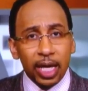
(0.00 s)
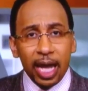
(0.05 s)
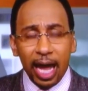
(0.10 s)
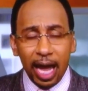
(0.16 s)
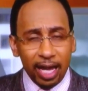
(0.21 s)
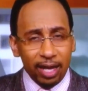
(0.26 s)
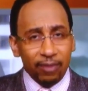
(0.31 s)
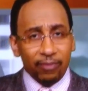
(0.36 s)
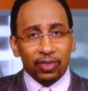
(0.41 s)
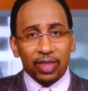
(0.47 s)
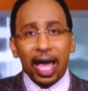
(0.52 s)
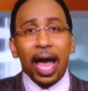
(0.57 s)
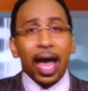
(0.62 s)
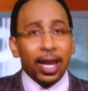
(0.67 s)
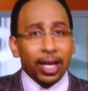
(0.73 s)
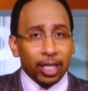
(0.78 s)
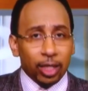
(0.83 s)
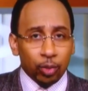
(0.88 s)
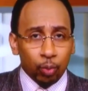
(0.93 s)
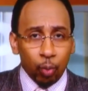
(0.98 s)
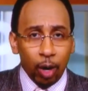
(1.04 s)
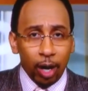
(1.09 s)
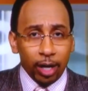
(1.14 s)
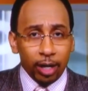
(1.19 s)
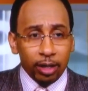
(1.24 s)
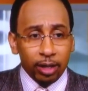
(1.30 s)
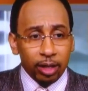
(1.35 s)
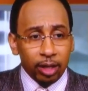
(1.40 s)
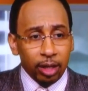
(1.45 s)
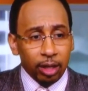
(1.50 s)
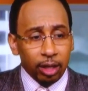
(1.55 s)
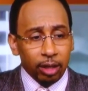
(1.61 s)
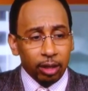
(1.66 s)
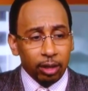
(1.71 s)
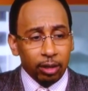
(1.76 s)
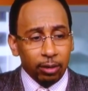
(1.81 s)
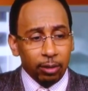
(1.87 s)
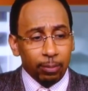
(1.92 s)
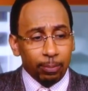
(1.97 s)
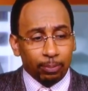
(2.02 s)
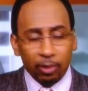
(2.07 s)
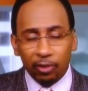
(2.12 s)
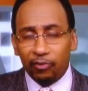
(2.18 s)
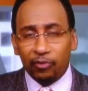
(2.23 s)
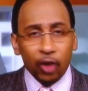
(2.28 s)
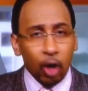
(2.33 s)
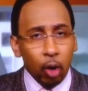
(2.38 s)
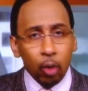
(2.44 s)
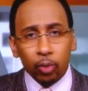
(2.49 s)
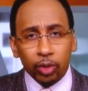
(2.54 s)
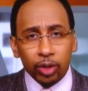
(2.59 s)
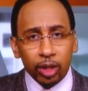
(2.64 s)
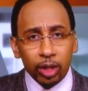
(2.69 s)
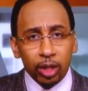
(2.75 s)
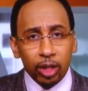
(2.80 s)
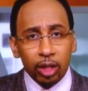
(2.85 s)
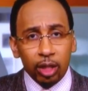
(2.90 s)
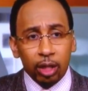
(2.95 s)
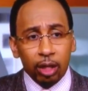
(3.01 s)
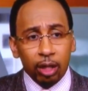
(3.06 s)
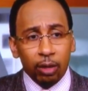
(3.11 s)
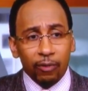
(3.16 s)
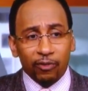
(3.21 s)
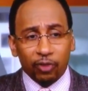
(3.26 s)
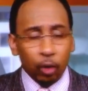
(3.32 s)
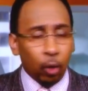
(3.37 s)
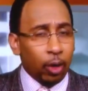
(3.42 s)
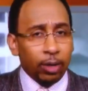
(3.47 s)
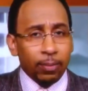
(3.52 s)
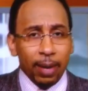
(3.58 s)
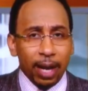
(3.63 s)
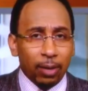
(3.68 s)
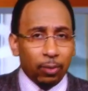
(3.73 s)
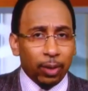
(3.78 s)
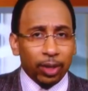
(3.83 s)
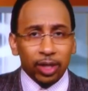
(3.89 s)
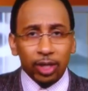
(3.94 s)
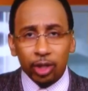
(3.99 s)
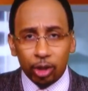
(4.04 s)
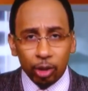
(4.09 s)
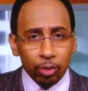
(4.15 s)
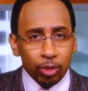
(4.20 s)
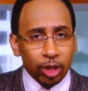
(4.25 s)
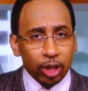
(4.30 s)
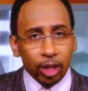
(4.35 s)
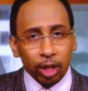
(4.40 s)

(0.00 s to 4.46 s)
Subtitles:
And if that is what provoked Floyd Mayweather Jr.